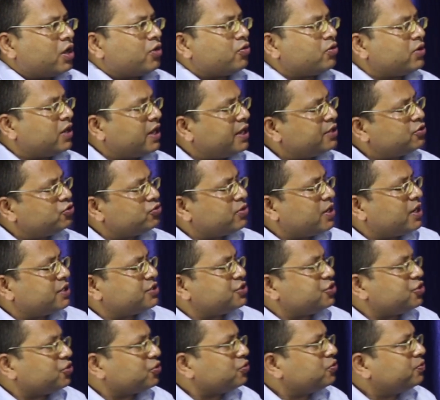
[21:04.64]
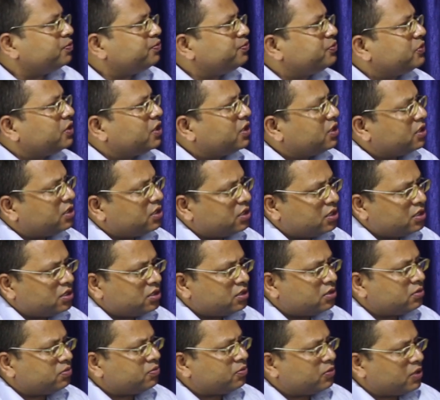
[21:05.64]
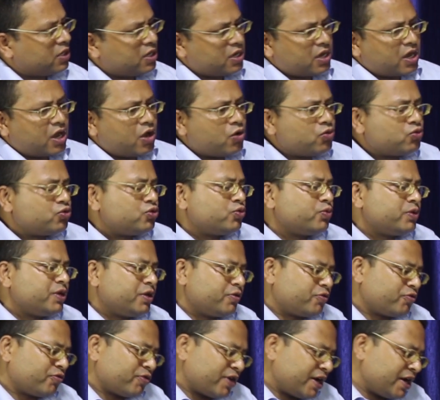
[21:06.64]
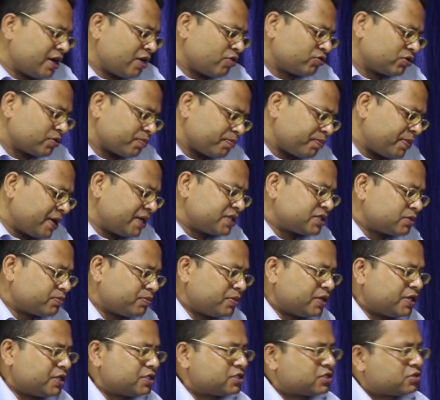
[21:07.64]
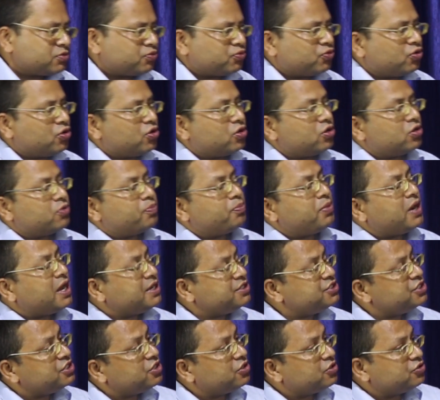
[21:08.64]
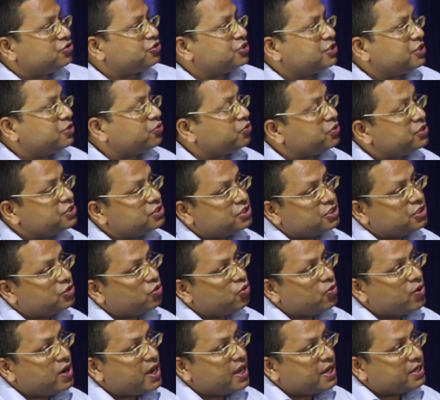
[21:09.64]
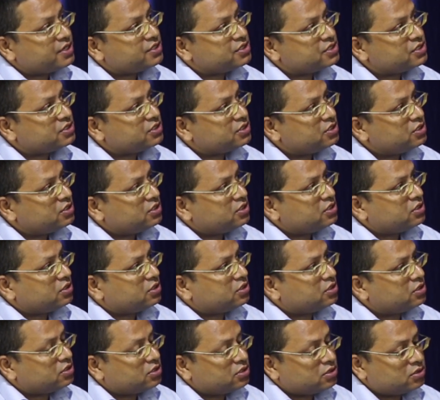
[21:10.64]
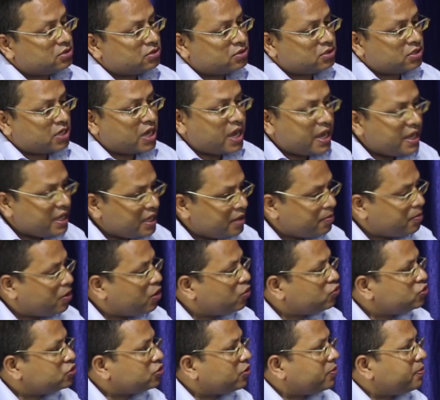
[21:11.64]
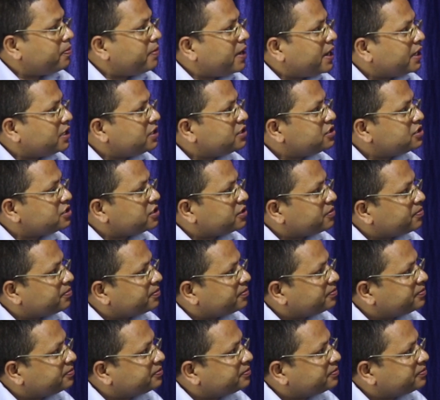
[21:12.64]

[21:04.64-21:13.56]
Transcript: would like to ask you, how could we find out the best place for planting a tree which requires a high amount of magnesium?